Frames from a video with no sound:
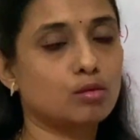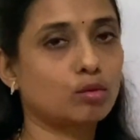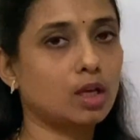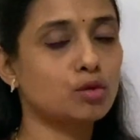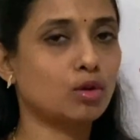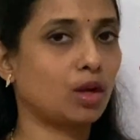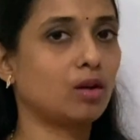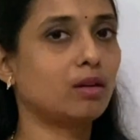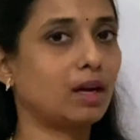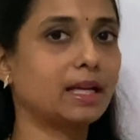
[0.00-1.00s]
Okay, you
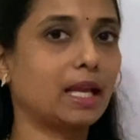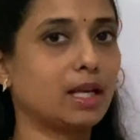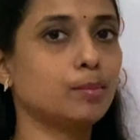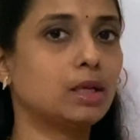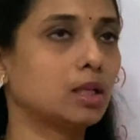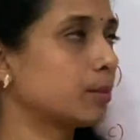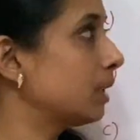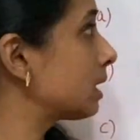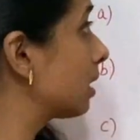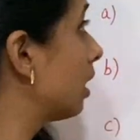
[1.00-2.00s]
cannot write any
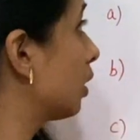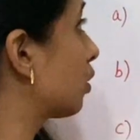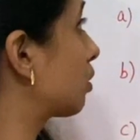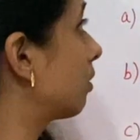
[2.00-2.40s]
multiples. You should